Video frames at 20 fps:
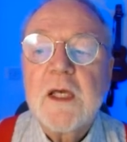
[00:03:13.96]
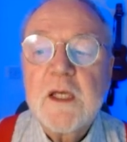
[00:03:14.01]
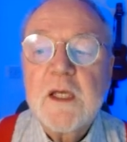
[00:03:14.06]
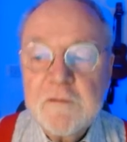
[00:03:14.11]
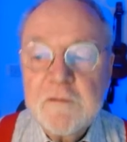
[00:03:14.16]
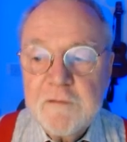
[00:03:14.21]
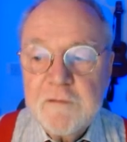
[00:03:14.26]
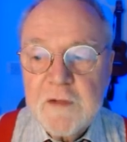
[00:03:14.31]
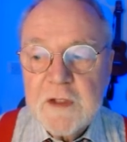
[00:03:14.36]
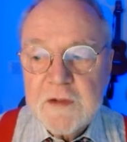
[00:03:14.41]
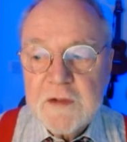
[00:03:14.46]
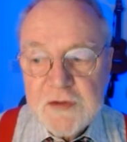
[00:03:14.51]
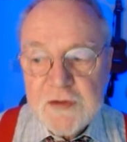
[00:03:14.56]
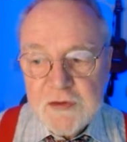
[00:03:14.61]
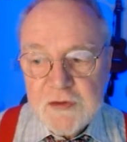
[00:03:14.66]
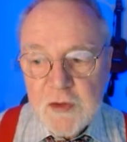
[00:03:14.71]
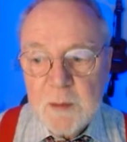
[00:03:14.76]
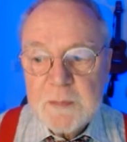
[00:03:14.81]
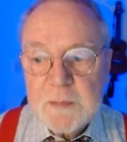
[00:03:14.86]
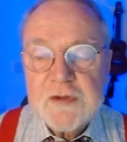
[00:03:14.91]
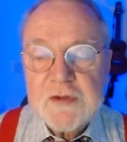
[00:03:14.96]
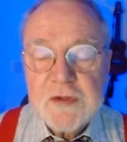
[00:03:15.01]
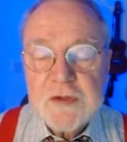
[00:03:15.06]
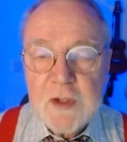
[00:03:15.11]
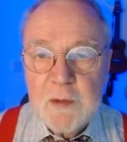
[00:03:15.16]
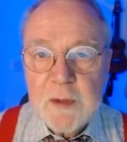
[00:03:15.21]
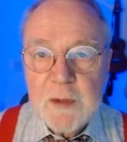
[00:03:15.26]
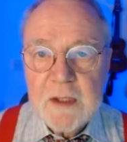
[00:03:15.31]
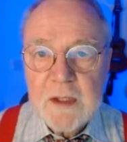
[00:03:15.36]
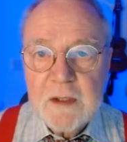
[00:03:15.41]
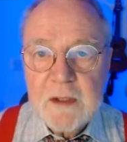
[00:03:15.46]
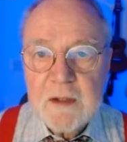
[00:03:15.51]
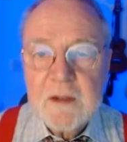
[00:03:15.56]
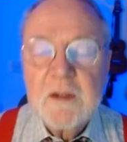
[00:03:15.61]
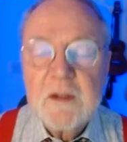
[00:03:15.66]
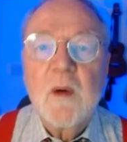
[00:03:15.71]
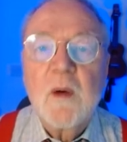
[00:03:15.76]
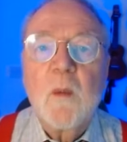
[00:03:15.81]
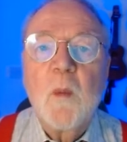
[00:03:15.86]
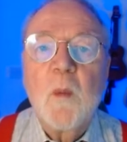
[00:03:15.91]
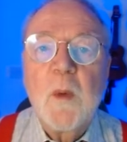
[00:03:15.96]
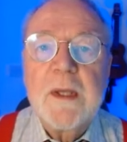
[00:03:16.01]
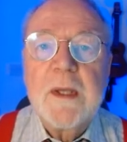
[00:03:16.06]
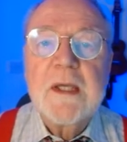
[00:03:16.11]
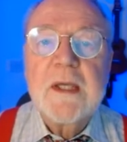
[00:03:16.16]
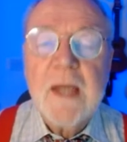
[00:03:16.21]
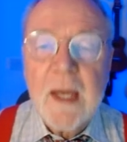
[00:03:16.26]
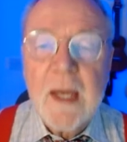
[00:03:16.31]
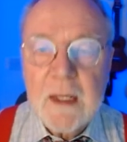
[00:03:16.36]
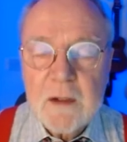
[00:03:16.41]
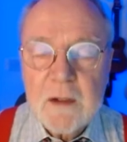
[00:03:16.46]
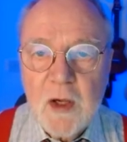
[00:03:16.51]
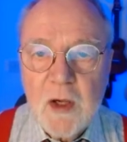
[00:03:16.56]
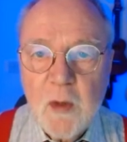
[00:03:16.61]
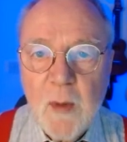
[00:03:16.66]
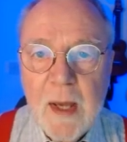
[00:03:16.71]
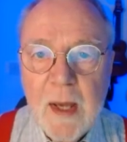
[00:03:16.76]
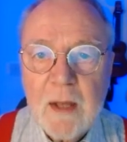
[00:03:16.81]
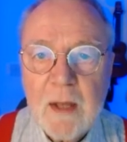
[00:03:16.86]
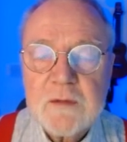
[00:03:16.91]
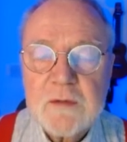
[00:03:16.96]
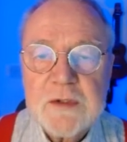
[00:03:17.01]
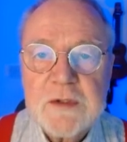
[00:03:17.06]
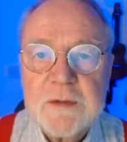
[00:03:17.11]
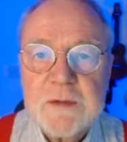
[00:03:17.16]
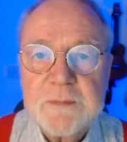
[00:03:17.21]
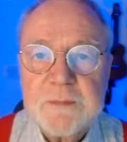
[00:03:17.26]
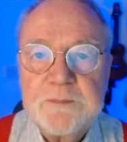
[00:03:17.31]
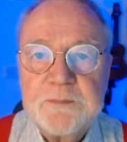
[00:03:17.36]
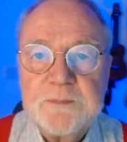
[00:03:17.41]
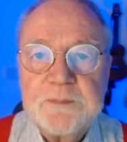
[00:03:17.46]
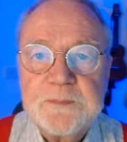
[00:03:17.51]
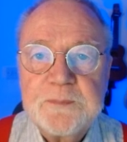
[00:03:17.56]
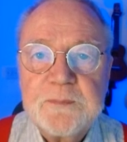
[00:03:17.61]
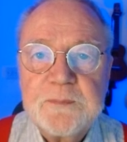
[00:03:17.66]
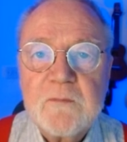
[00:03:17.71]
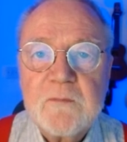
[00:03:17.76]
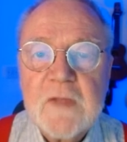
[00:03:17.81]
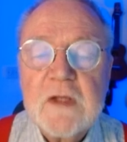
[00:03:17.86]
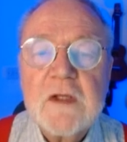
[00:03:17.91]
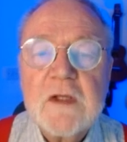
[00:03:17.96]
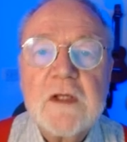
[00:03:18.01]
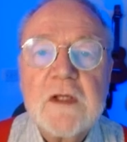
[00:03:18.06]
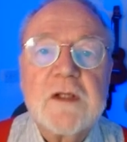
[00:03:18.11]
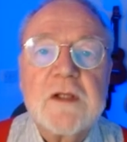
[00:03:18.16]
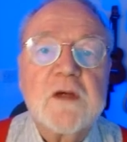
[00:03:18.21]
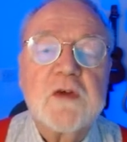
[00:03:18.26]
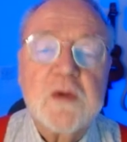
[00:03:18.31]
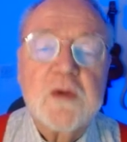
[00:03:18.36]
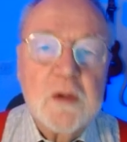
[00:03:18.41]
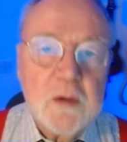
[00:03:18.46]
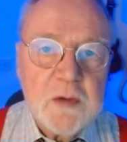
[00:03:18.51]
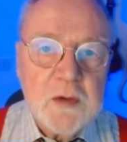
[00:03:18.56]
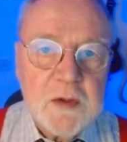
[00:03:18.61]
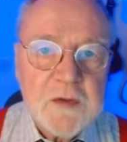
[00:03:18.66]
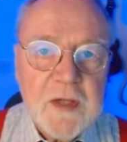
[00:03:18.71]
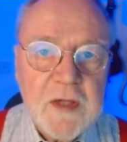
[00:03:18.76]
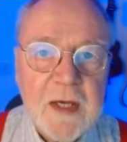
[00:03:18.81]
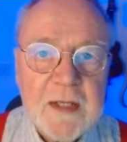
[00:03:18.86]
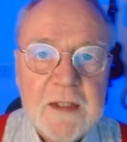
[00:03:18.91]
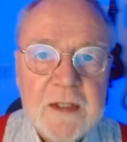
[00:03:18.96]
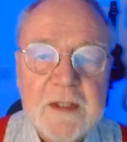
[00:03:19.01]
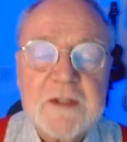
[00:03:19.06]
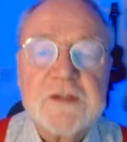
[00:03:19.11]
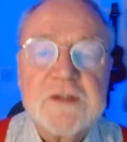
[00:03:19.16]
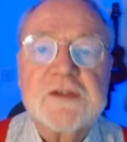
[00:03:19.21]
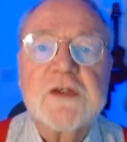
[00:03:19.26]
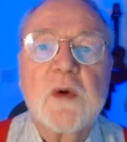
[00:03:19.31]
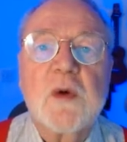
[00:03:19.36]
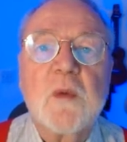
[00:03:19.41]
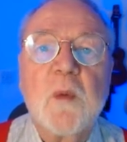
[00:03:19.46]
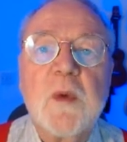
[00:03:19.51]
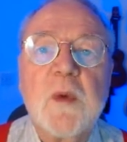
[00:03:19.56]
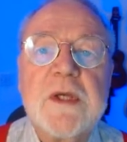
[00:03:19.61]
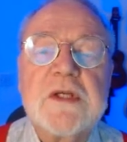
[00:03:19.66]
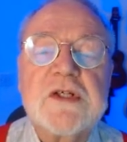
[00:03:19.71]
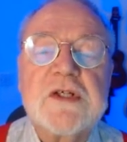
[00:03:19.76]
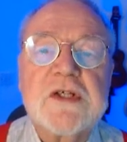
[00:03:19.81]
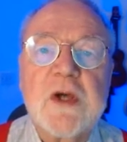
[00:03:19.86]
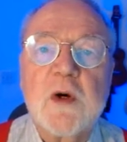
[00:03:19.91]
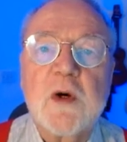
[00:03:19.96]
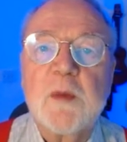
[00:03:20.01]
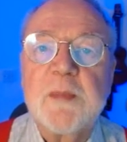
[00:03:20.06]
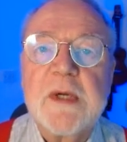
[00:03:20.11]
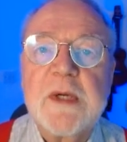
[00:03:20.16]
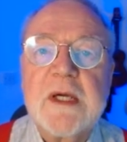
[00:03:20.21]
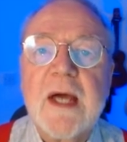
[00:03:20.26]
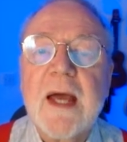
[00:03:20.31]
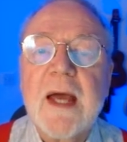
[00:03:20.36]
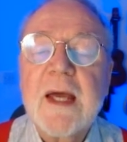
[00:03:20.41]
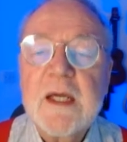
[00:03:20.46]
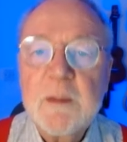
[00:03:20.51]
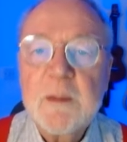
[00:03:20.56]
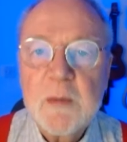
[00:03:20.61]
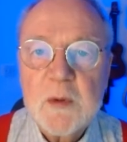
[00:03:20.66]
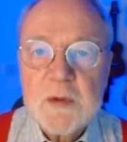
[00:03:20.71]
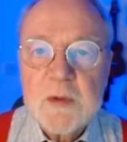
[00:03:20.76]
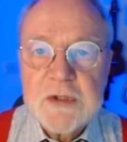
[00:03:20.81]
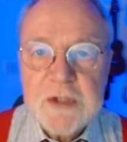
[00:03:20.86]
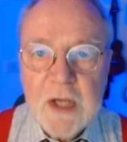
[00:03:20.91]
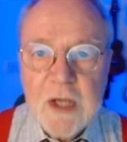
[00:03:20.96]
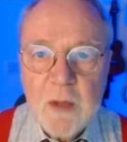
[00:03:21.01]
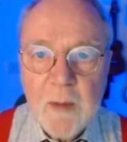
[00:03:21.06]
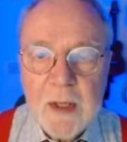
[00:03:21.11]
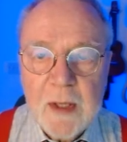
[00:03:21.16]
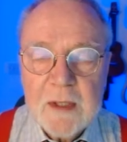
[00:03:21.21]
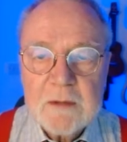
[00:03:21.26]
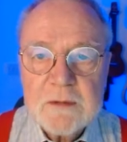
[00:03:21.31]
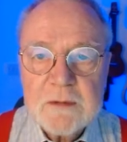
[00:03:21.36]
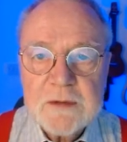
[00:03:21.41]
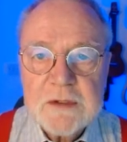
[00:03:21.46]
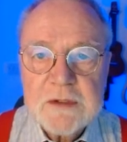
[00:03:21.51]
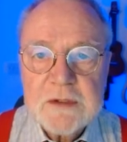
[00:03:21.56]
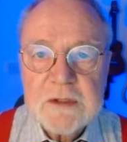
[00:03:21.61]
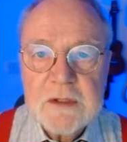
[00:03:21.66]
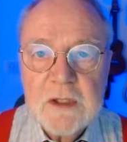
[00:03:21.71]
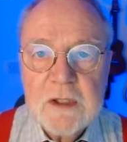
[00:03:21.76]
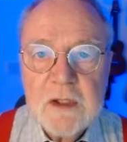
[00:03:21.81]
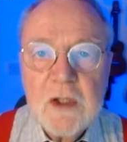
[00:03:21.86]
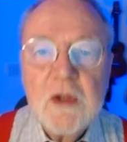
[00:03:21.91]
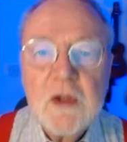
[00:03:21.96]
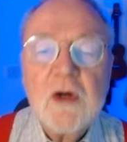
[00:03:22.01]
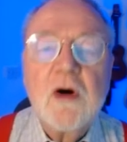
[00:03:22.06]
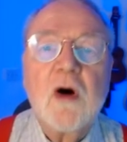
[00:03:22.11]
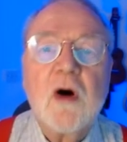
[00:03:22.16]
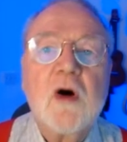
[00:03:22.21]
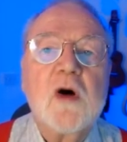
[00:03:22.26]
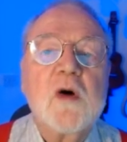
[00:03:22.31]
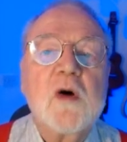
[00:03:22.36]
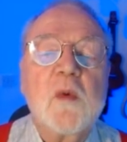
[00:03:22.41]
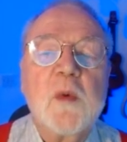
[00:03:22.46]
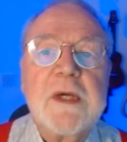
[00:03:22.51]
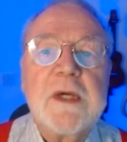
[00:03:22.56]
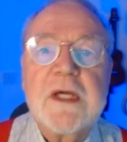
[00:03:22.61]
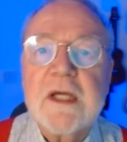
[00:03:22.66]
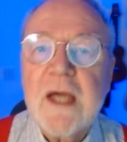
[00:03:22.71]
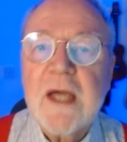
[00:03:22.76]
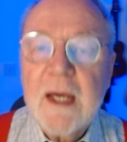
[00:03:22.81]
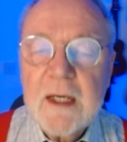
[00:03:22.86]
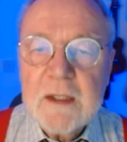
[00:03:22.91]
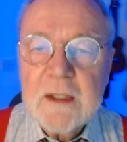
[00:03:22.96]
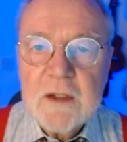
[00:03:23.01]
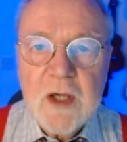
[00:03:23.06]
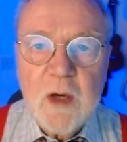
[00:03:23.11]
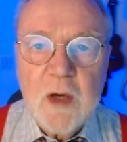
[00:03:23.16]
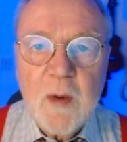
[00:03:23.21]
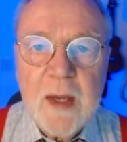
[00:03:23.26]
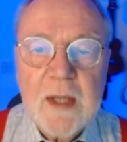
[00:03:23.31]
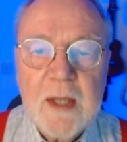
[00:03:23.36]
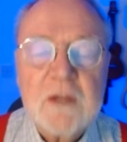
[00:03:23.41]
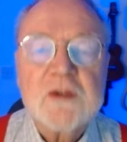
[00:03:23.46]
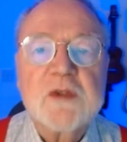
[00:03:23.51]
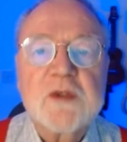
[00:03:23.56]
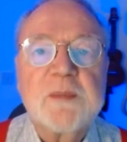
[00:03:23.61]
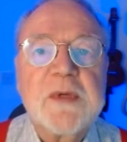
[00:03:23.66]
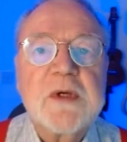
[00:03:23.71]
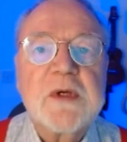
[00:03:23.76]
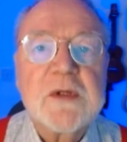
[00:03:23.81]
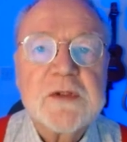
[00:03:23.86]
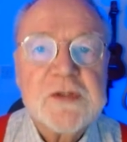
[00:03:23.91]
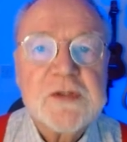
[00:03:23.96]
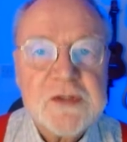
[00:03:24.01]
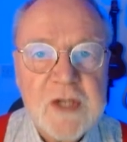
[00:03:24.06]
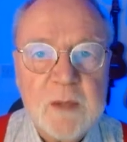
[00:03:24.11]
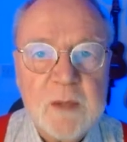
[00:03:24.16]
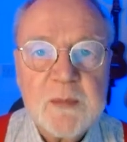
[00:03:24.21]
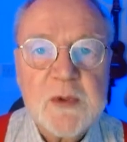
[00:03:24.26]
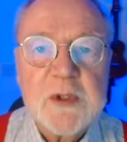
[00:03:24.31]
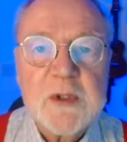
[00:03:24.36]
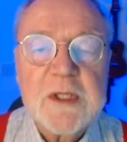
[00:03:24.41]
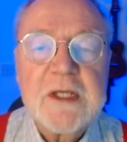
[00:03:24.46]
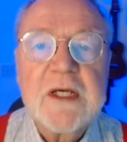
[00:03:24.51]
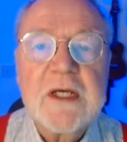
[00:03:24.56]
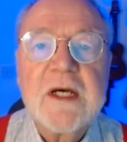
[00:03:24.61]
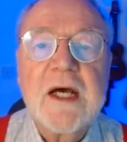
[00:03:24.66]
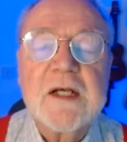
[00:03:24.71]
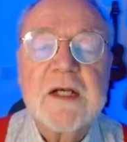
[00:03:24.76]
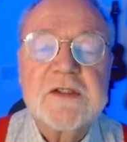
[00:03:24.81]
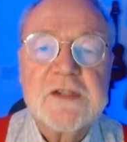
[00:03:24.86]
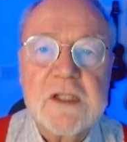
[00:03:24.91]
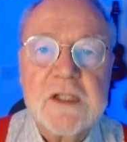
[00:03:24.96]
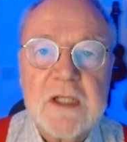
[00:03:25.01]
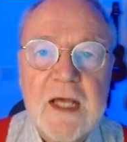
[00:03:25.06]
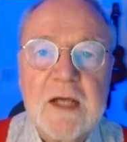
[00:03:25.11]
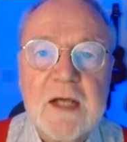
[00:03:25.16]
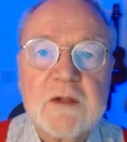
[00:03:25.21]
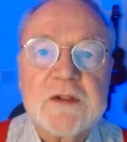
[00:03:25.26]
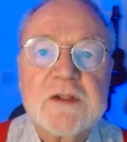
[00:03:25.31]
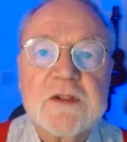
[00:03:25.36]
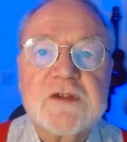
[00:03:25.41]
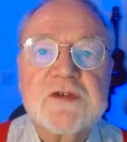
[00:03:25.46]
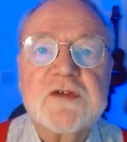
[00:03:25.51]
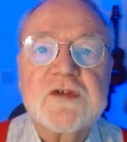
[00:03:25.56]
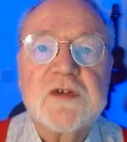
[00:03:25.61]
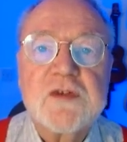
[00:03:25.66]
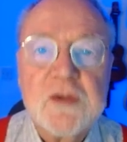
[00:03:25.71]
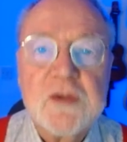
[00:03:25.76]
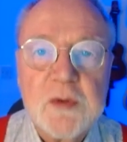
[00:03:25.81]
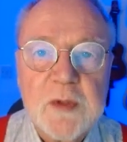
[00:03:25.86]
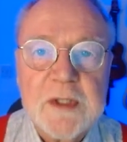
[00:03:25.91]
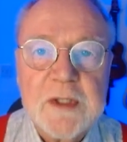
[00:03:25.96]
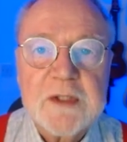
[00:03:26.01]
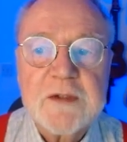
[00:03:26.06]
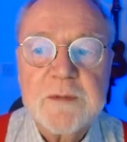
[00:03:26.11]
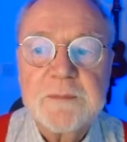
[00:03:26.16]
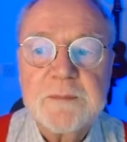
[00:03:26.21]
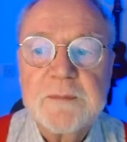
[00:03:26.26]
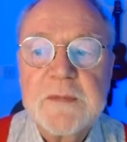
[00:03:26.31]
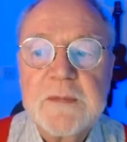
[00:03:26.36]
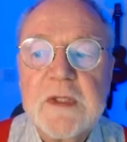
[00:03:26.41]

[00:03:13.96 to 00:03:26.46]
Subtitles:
If it stops snowing, we can go out. Now you could look at that as we shall be able to go out, or we can go out because somebody has allowed us to do it.